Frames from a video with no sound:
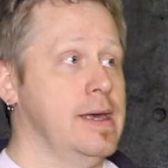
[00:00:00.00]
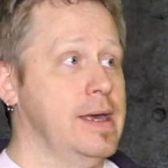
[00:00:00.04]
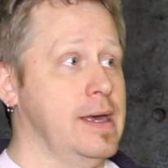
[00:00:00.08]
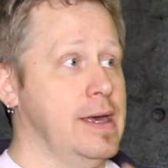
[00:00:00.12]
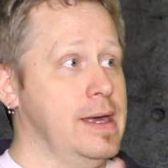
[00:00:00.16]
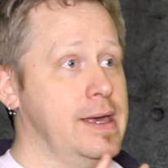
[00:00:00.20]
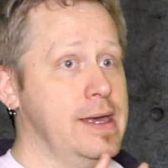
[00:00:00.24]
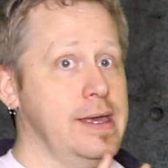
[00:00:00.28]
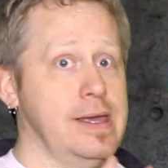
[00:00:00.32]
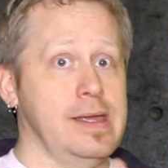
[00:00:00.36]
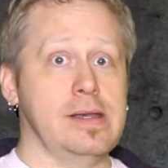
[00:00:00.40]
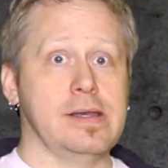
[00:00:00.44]

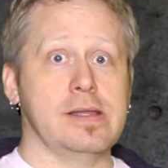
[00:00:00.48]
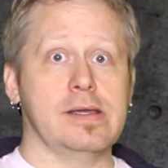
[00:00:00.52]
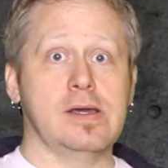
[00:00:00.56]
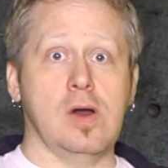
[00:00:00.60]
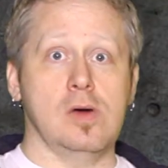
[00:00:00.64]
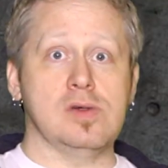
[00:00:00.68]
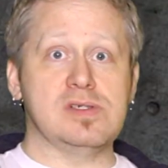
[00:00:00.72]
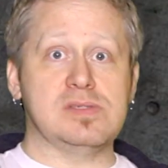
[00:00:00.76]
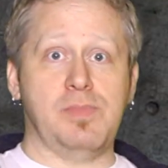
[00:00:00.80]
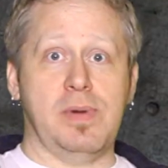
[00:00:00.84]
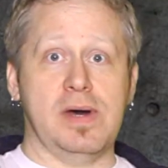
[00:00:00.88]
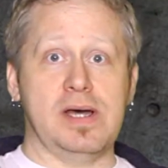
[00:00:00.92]
and
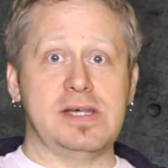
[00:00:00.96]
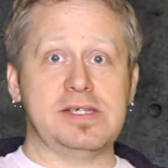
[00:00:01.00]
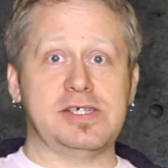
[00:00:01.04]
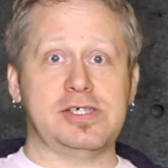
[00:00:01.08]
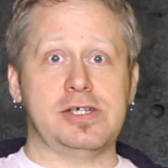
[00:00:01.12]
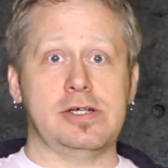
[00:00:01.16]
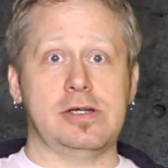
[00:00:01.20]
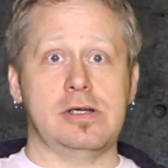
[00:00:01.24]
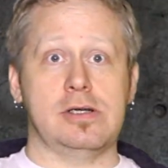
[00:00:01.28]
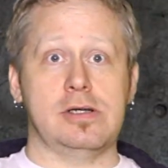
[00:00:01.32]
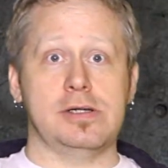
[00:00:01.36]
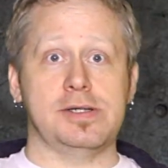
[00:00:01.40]

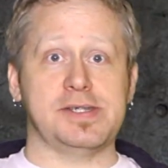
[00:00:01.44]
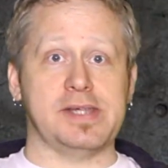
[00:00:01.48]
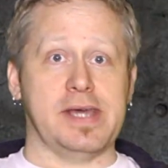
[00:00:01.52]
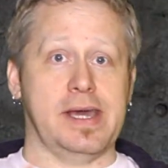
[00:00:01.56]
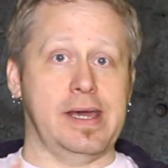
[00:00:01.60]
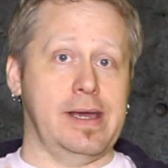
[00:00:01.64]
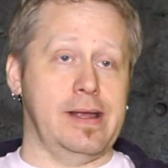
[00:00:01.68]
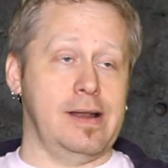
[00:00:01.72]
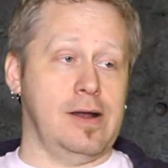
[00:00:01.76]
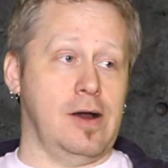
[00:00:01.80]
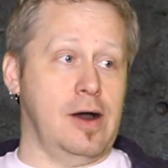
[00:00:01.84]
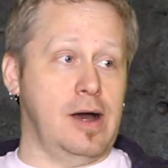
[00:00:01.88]
Ghostbusters,
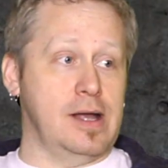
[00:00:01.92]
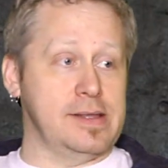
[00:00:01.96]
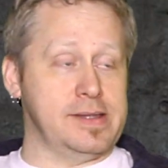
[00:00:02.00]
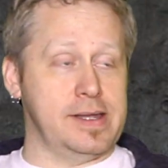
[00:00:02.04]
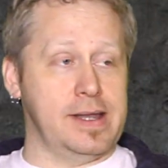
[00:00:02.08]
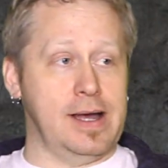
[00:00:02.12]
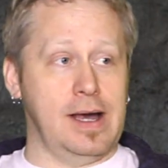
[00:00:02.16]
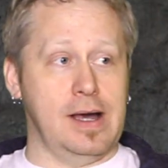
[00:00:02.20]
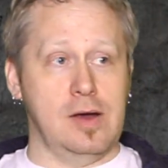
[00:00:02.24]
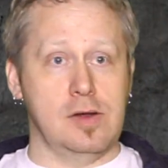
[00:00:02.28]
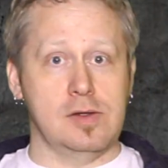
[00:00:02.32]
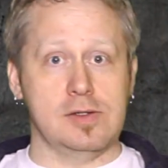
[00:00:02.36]
and a
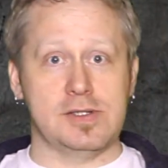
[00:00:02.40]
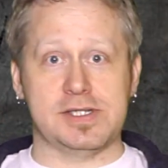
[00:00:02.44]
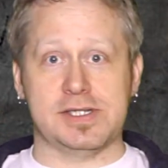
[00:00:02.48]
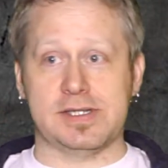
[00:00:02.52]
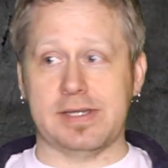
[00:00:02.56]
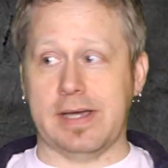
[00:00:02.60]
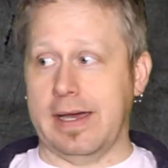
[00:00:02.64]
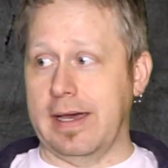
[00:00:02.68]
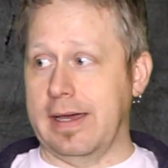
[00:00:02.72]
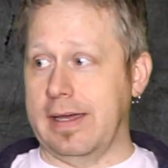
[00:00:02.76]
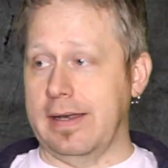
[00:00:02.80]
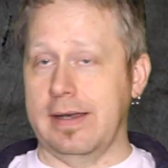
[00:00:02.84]
haunted
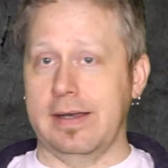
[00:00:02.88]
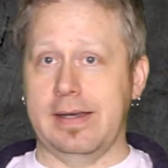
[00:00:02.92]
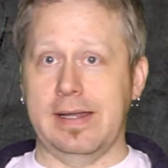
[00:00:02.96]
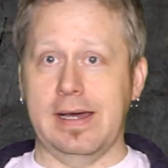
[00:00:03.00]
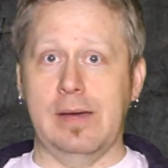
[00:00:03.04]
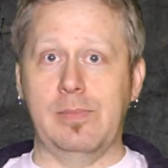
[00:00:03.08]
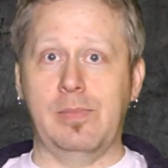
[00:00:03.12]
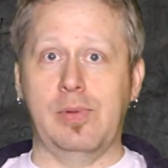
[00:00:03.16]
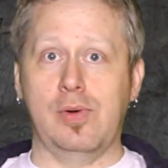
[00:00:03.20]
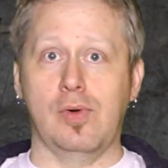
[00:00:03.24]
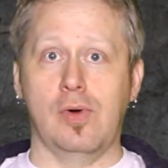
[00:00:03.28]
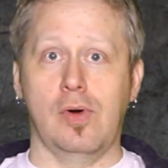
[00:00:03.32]
house, and
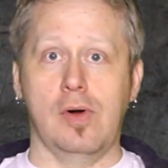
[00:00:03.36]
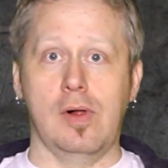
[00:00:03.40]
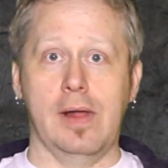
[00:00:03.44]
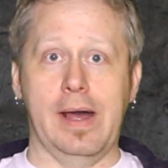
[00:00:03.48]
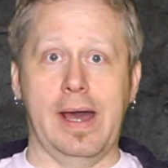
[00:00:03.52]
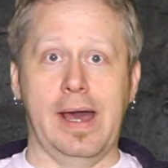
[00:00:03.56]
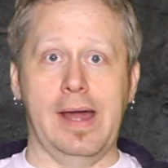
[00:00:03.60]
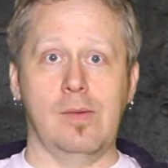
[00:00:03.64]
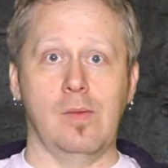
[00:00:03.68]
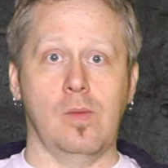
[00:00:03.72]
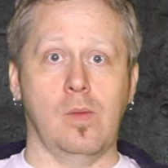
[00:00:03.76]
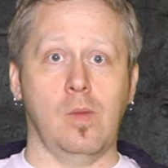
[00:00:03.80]
Deadpool,
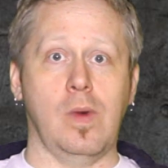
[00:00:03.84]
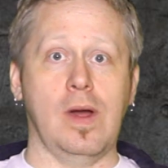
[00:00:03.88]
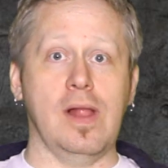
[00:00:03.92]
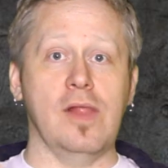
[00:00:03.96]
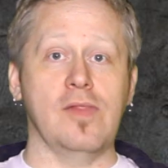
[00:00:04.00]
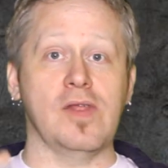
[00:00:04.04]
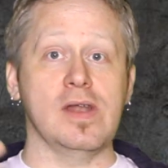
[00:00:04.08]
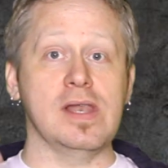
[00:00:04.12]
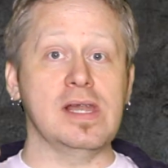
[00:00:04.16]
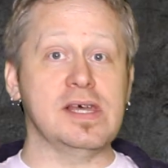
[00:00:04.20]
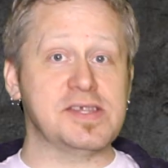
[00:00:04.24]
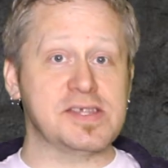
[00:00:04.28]
and well,
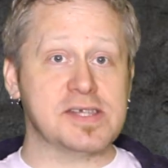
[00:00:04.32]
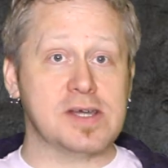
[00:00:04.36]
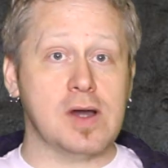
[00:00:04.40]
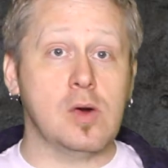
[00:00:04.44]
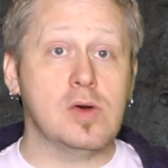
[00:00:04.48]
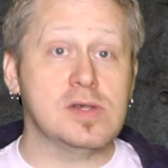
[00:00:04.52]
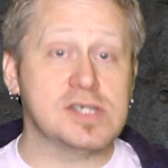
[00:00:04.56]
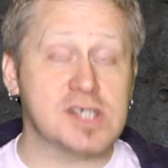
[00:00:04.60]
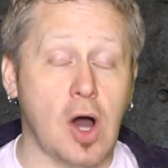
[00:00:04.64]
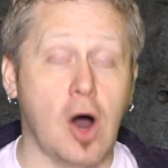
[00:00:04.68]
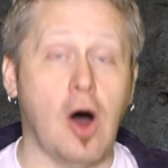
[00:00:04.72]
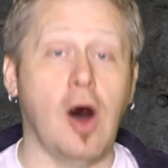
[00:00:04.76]
the list
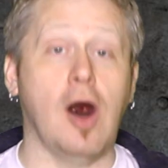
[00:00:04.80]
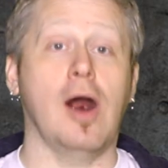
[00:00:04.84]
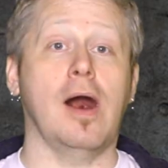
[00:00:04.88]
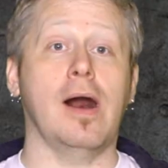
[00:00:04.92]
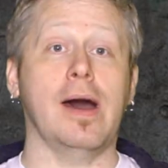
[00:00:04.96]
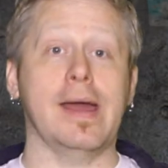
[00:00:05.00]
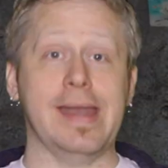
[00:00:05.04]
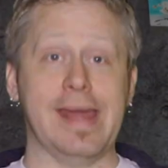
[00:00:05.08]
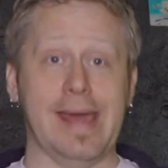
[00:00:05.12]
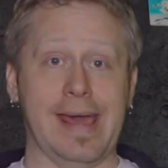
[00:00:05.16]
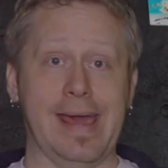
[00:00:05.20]
goes on